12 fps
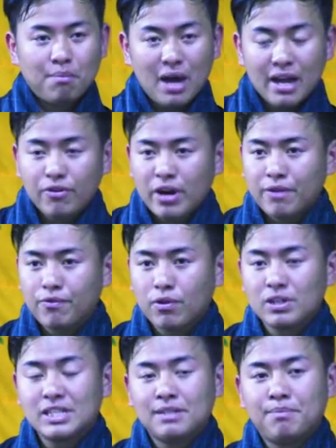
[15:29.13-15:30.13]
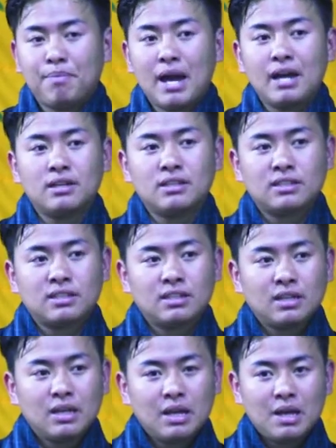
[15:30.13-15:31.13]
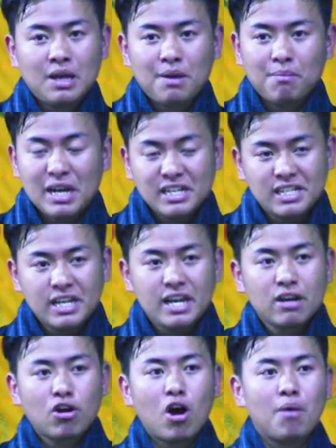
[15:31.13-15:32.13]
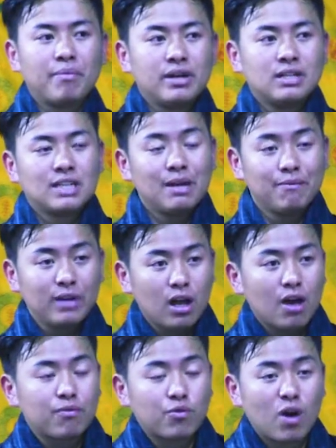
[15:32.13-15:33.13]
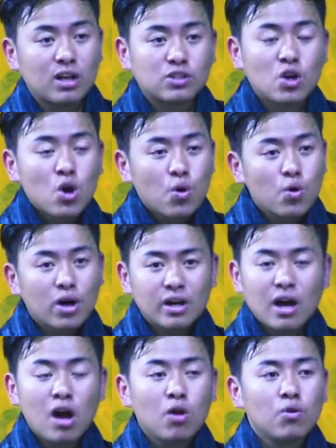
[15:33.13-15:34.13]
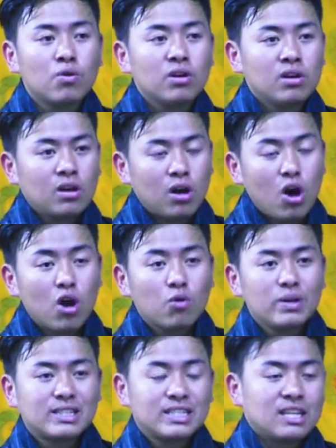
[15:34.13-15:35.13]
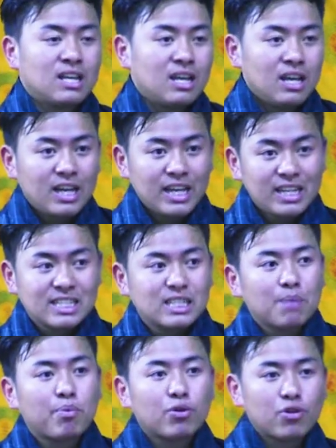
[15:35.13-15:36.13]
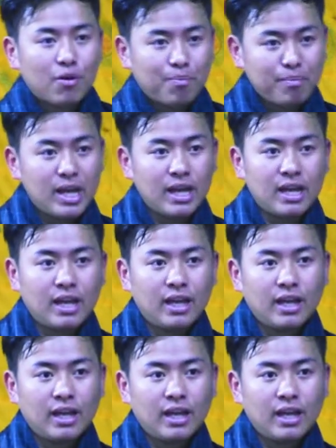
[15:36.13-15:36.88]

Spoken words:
my grateful parents, my dear comrades and beloved ones who are always in support of me.